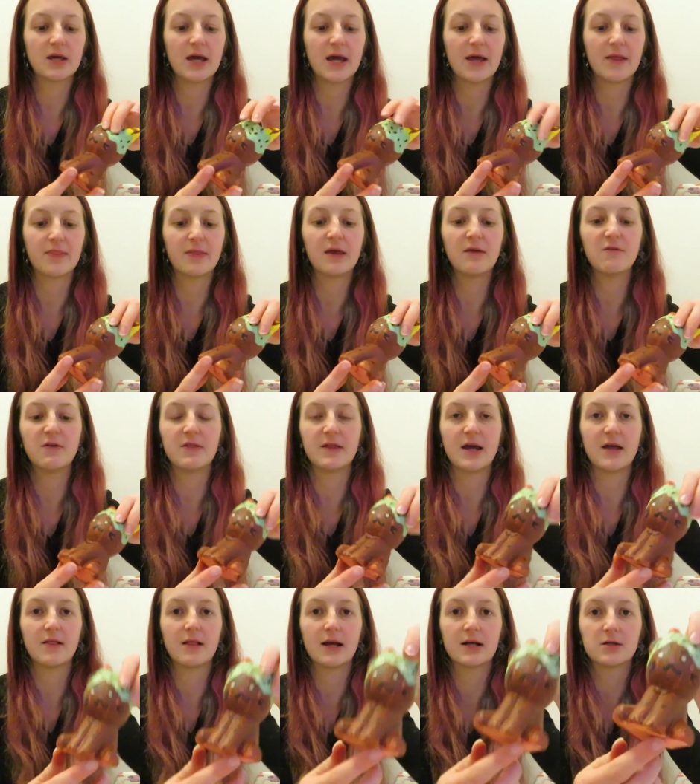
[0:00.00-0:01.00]
and even
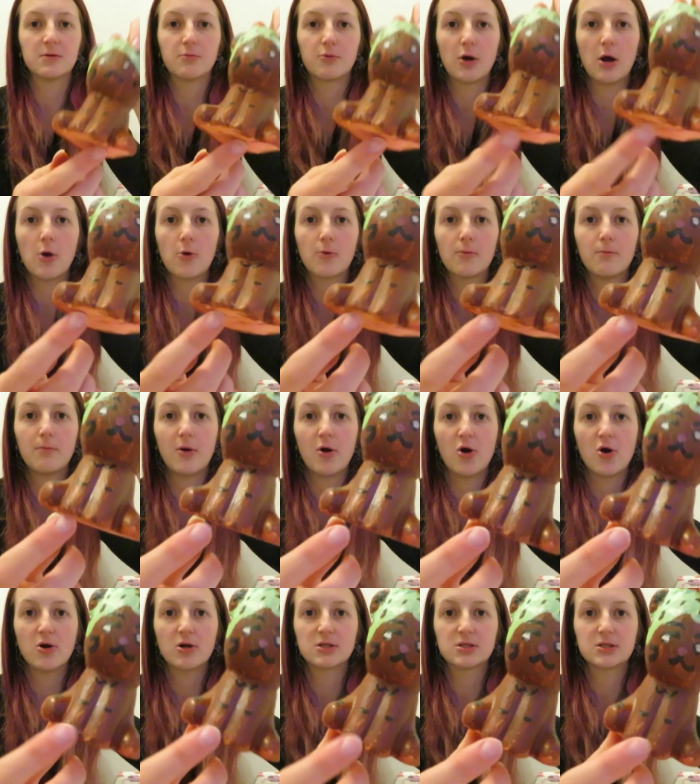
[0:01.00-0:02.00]
then, like the brown
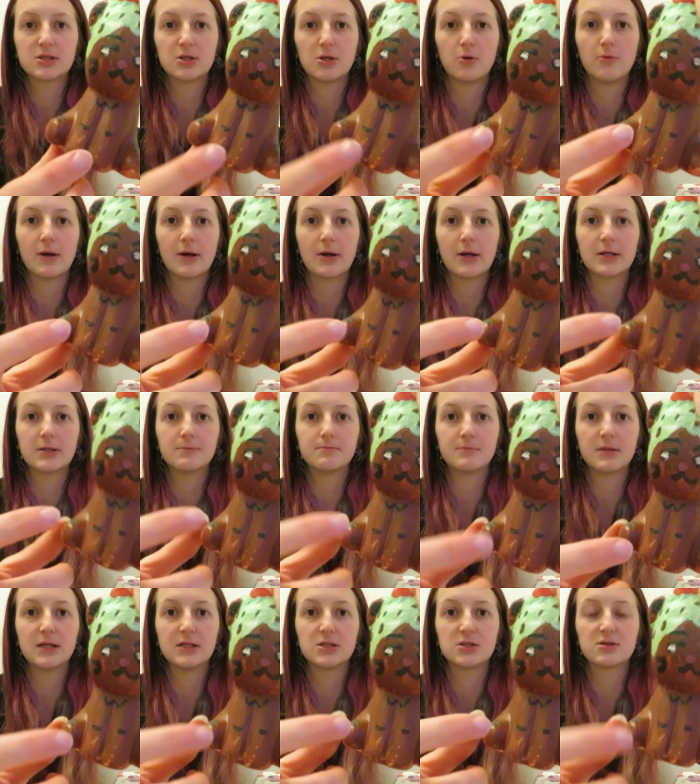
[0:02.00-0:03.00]
parts, where I
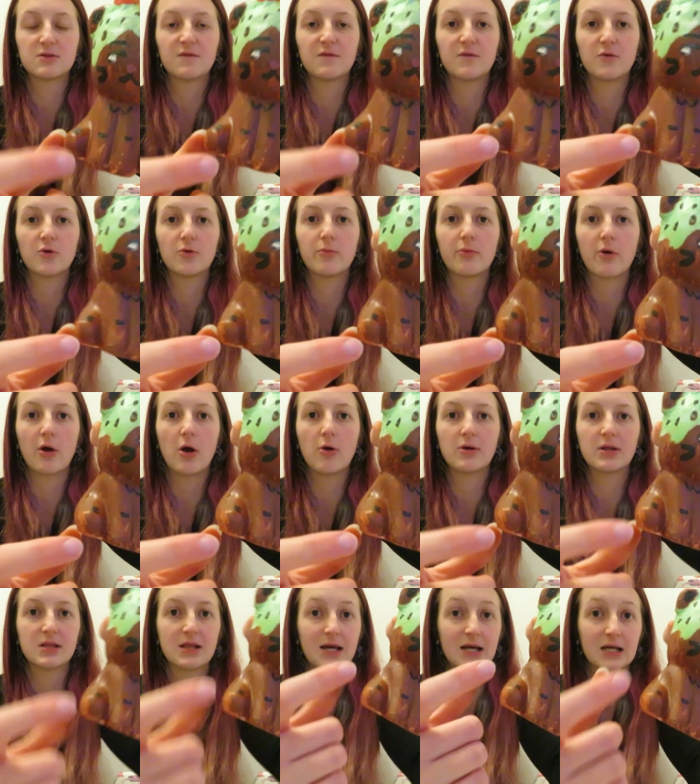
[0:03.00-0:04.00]
painted the fur
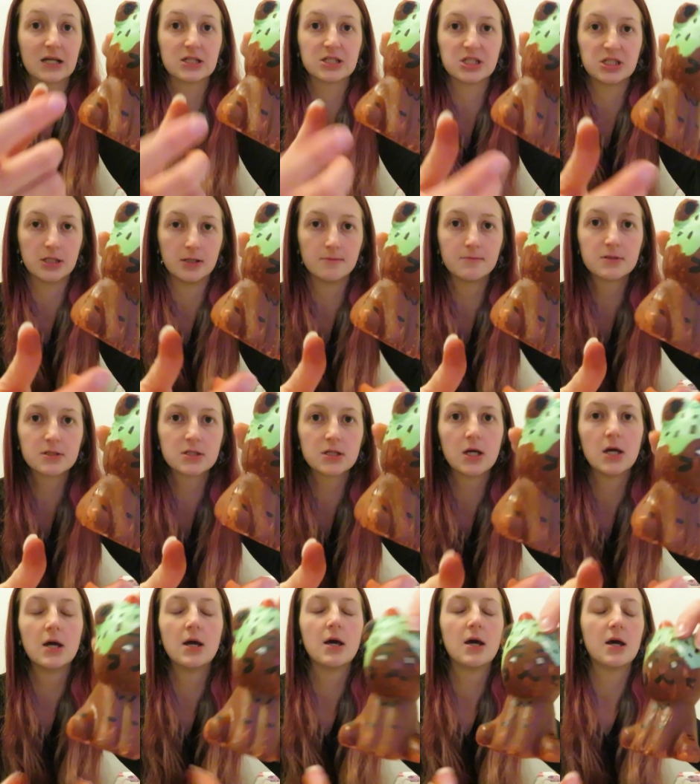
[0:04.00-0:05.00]
brown, it like chipped.
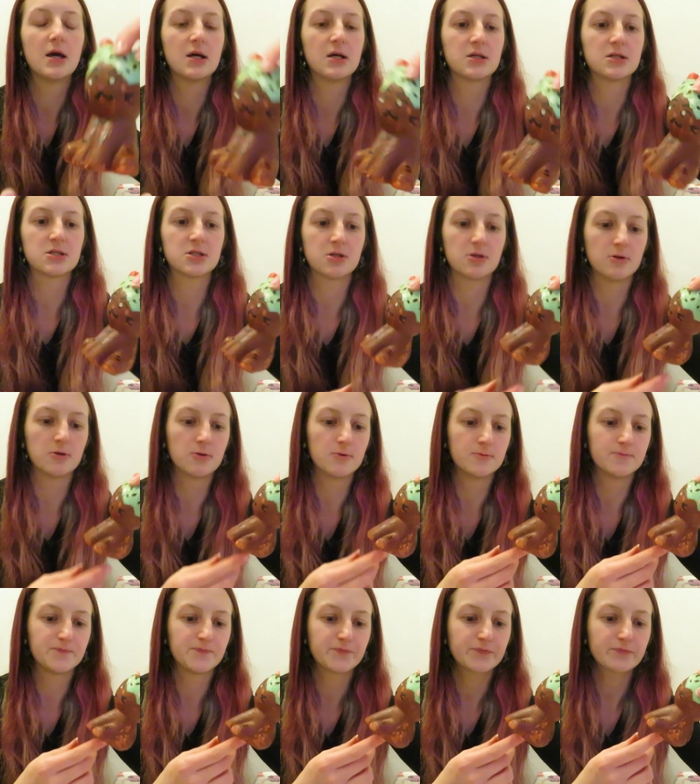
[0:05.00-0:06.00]

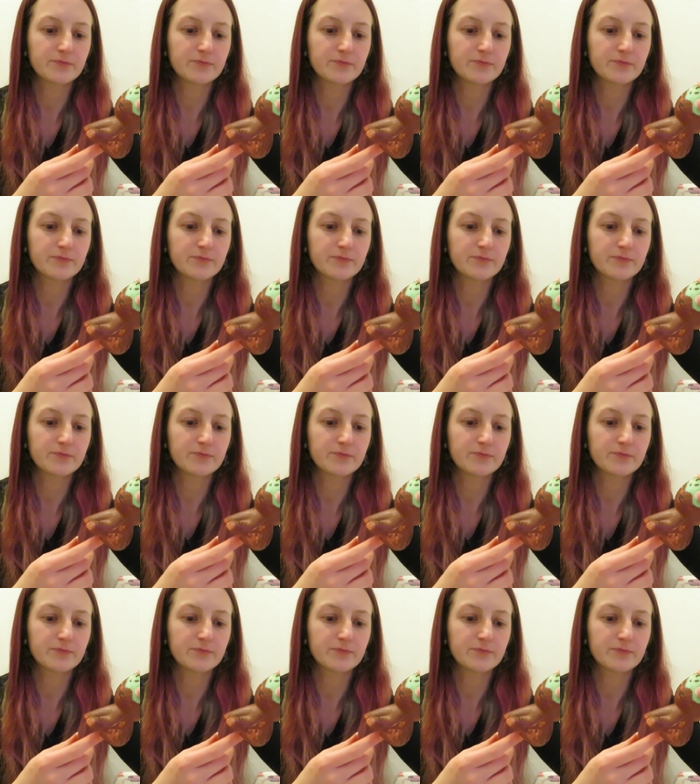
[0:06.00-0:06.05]
So,